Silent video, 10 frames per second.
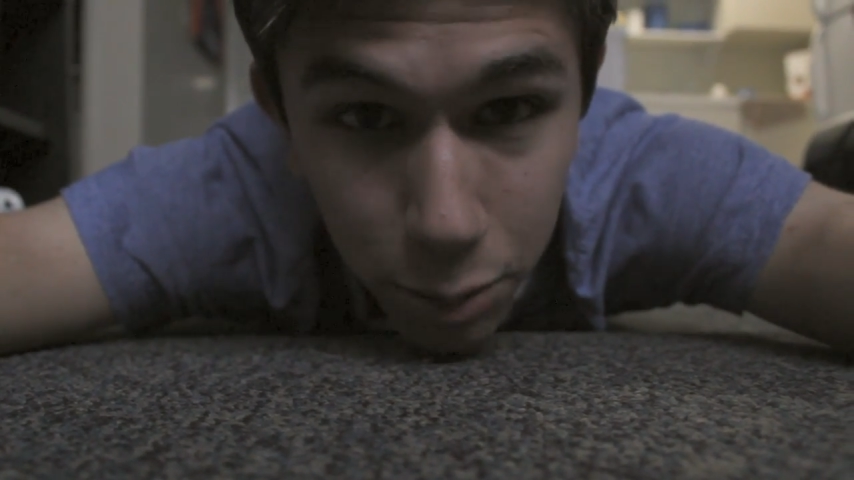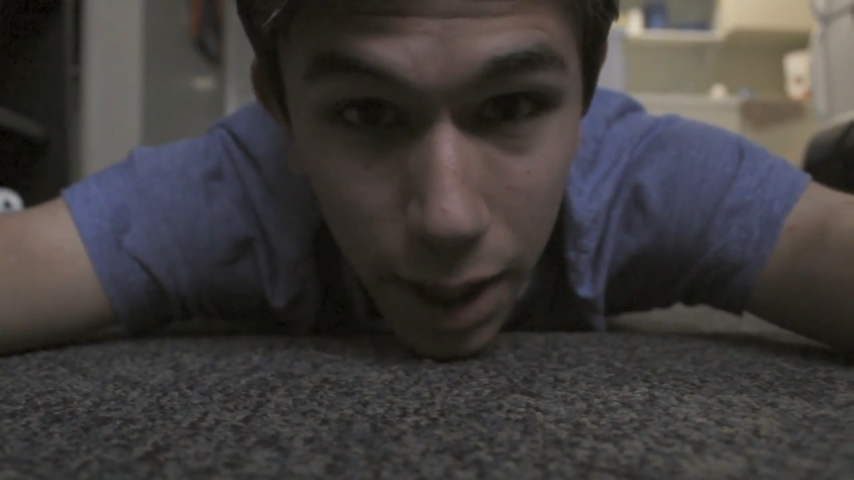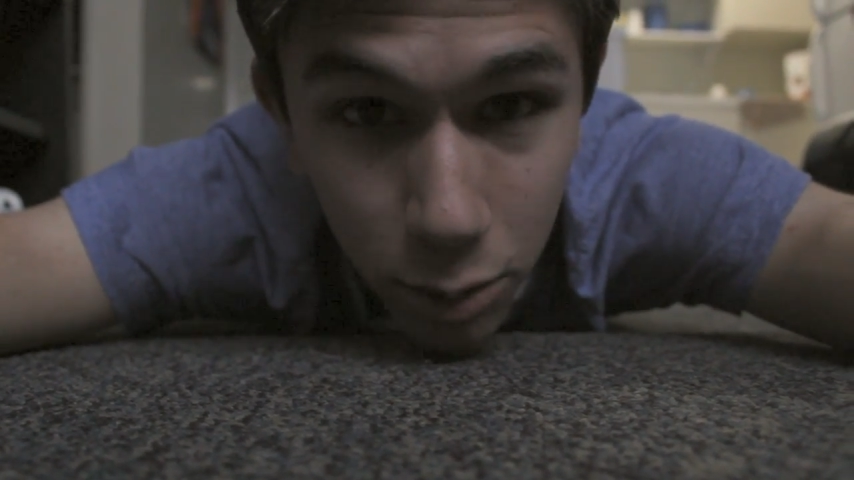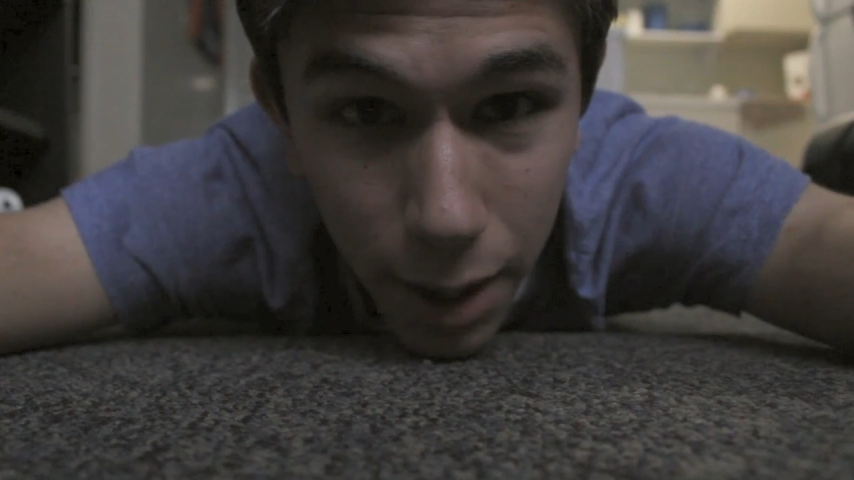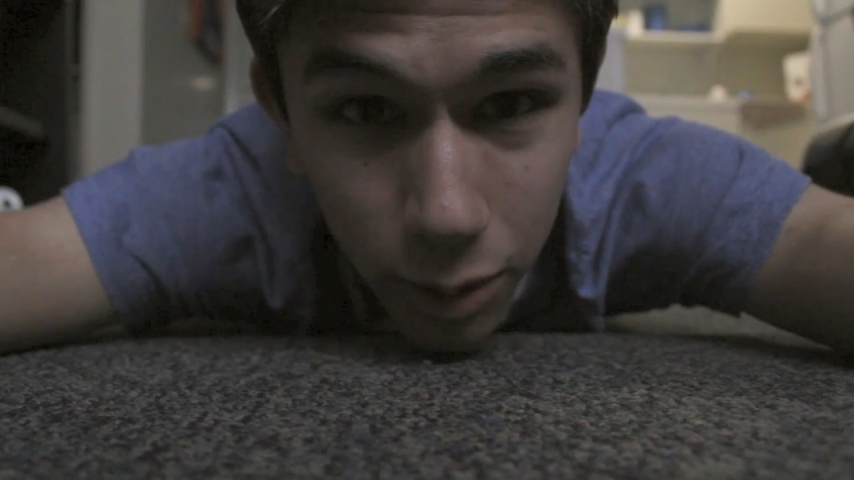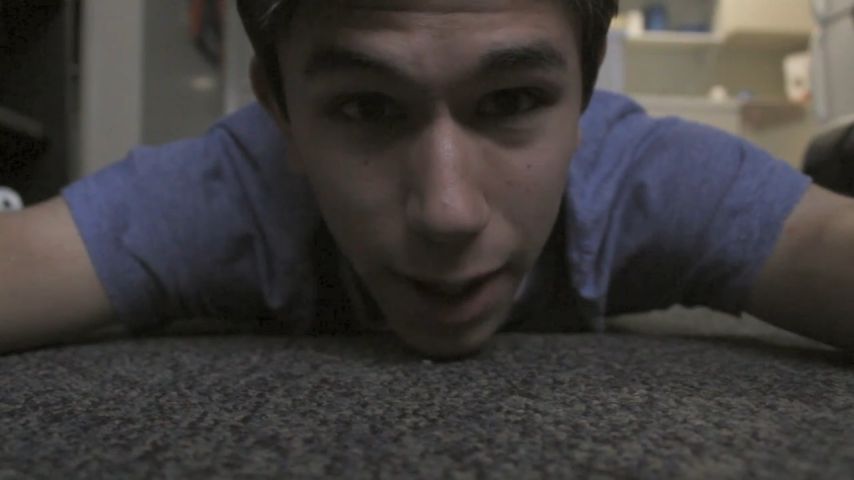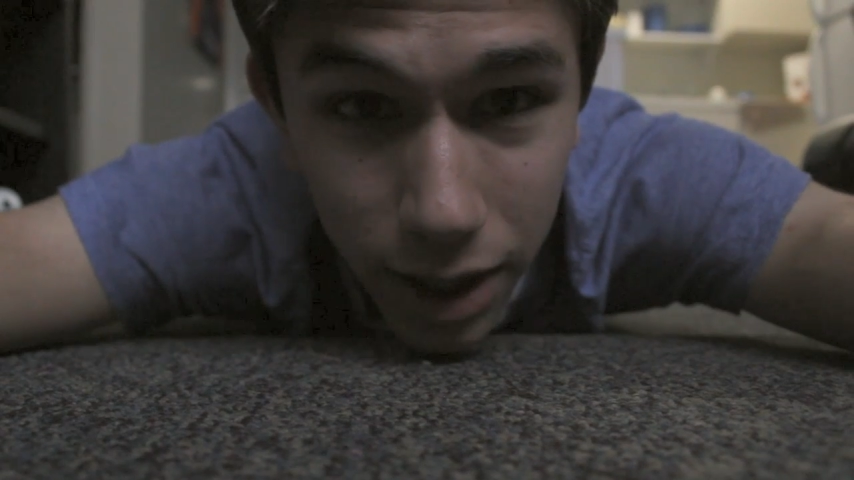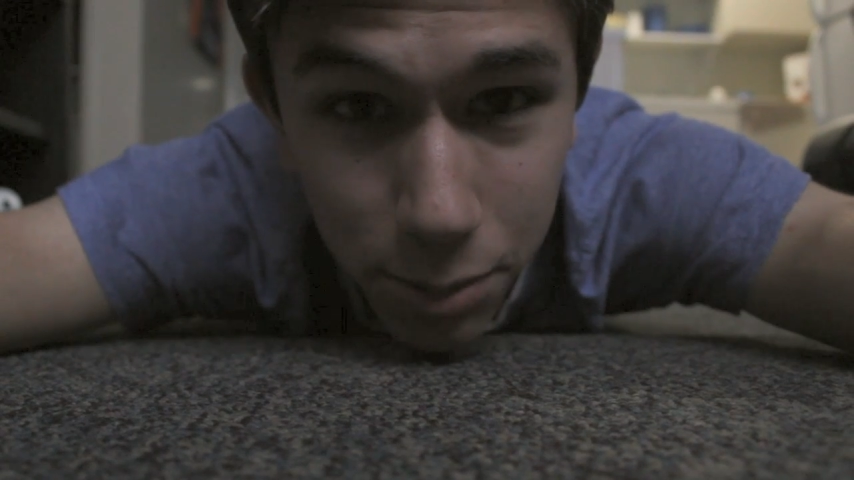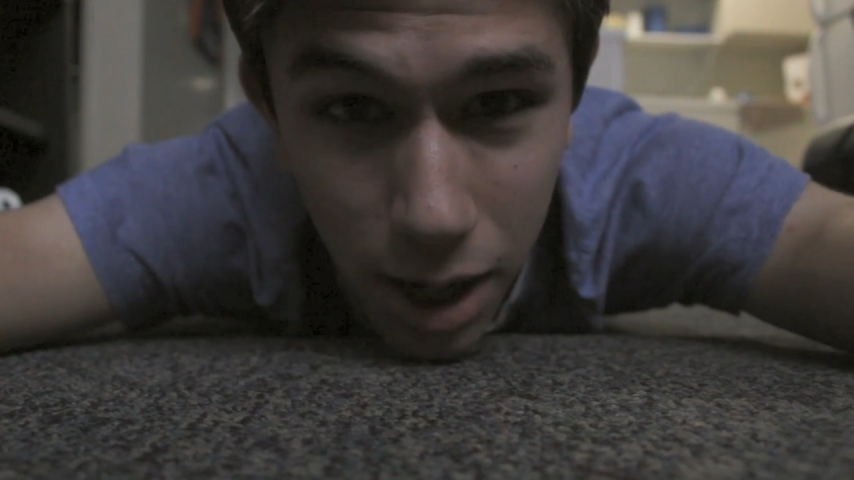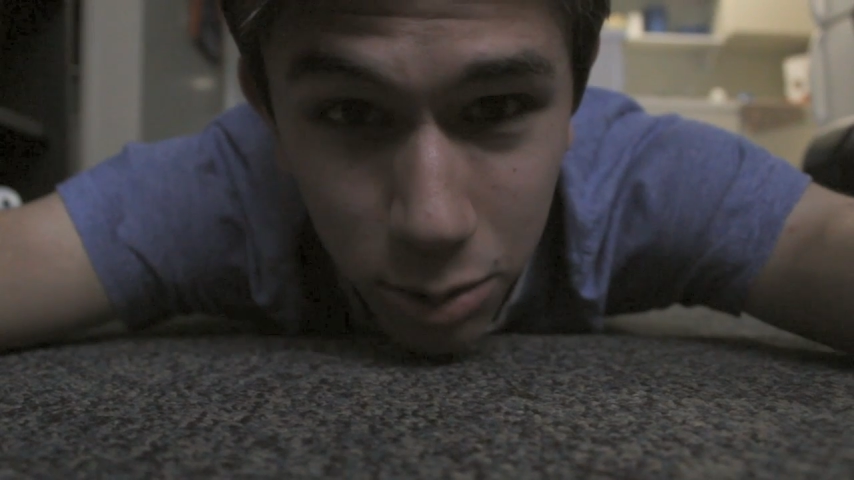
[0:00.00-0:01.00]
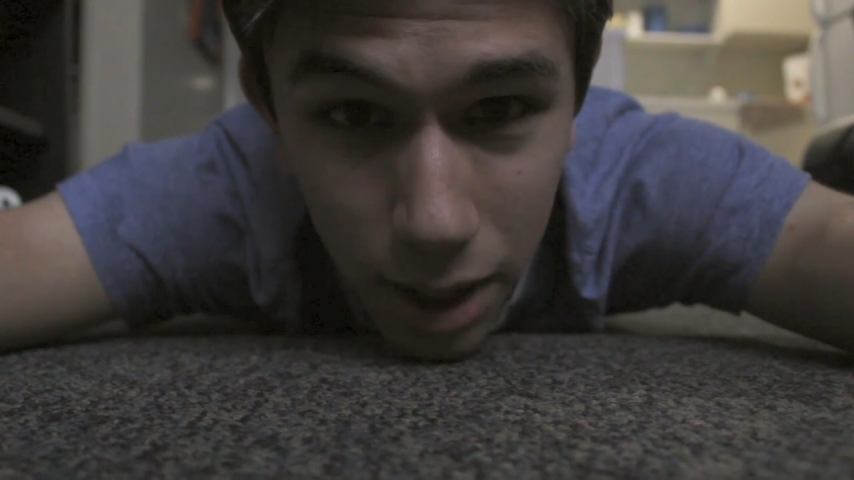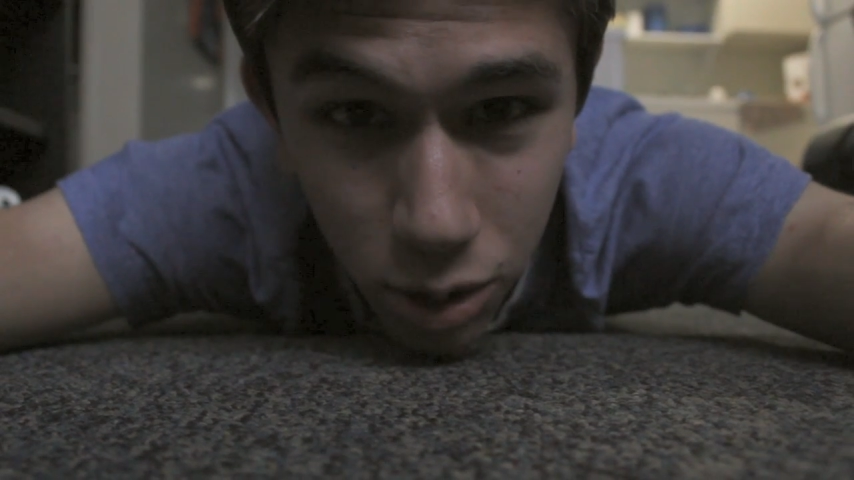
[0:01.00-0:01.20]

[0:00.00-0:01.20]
crap, crap, crap, crap, crap, crap,